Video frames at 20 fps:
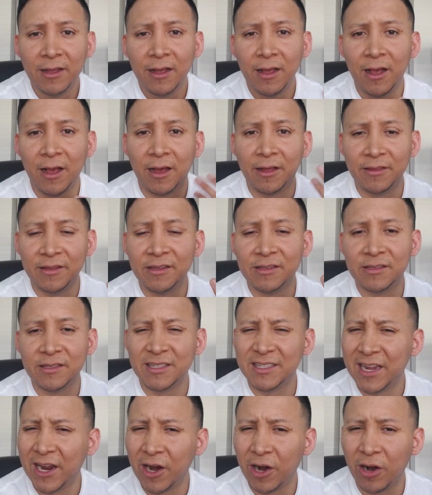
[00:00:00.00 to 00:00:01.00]
uh,
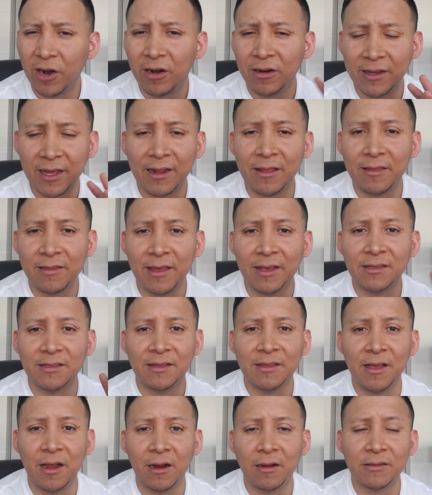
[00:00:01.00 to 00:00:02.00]
these terror kind of things
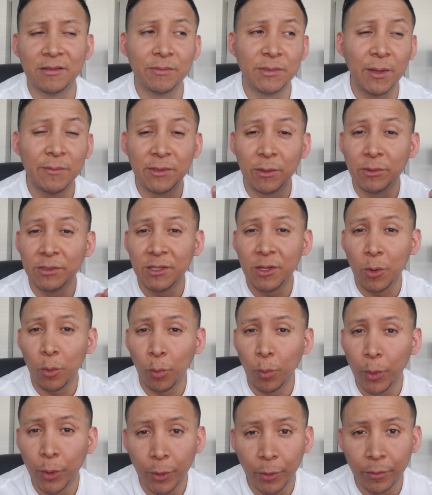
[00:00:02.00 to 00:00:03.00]
in there. Sometimes it was in the
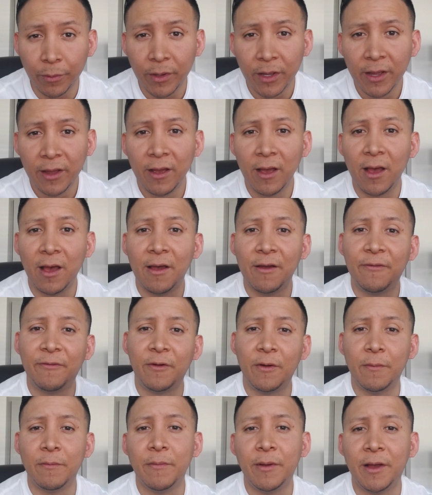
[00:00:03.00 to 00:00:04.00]
womb uh,
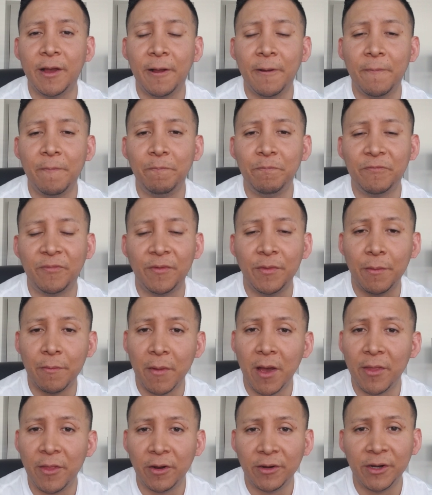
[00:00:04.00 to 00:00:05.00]
from um, from the
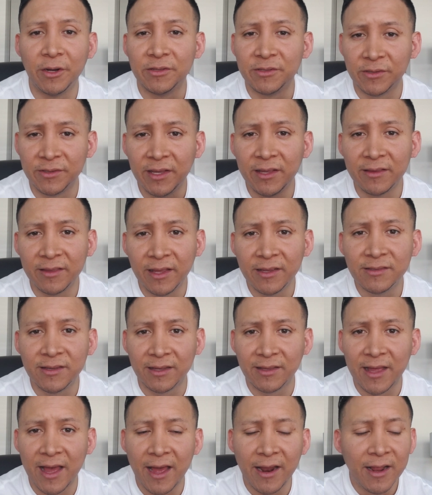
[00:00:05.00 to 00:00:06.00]
mother, you know, so th things
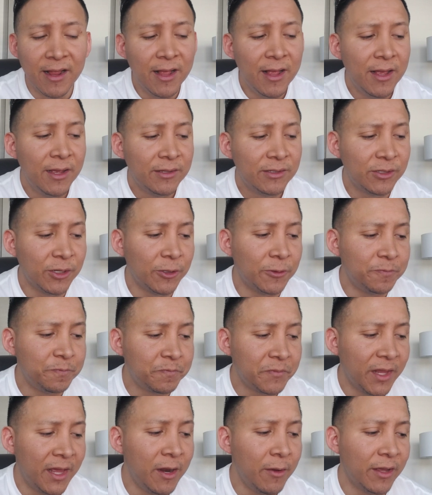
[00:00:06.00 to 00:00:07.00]
like that.
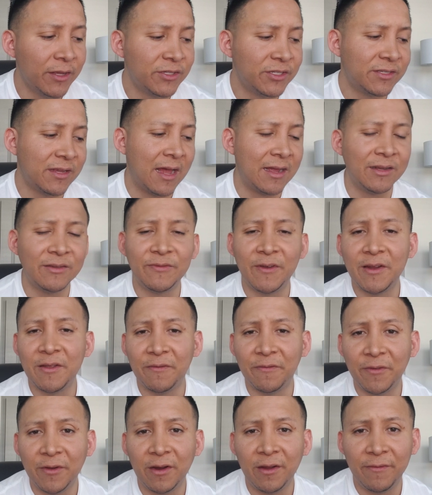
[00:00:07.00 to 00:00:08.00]
So anyway, just I just find
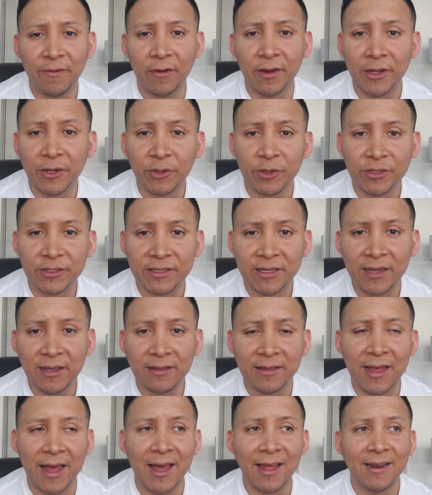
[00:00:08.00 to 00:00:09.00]
it very very
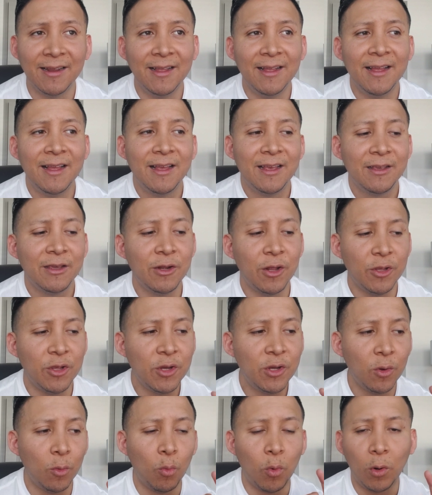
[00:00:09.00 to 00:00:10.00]
interesting that you know
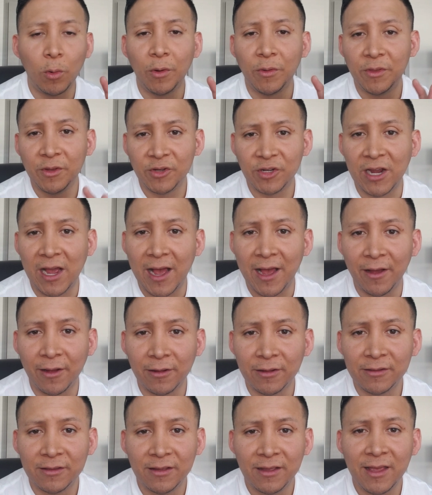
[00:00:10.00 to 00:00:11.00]
you can work with the
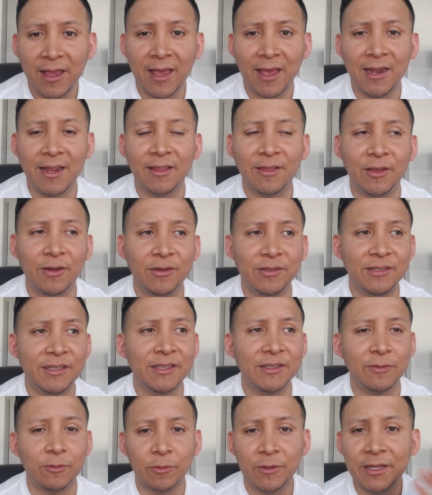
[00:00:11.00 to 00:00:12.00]
child, and if there's
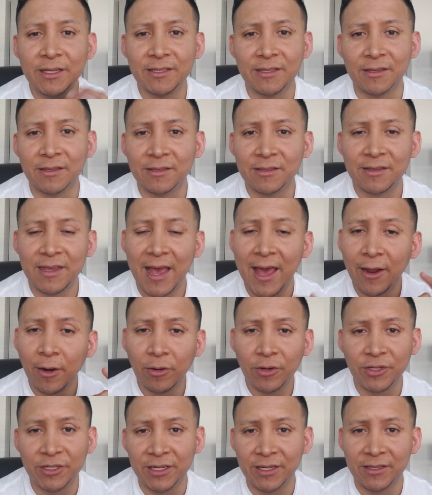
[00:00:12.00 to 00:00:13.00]
these reasons,
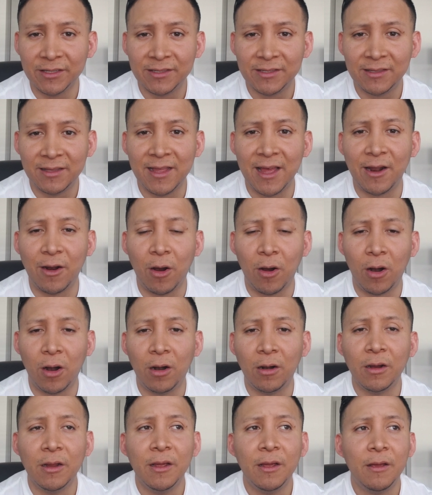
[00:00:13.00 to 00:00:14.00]
energies that
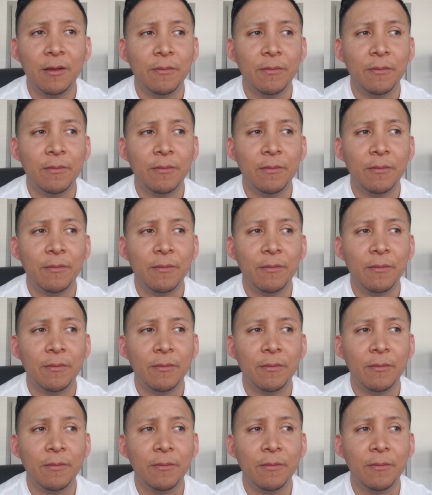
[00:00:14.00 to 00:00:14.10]
are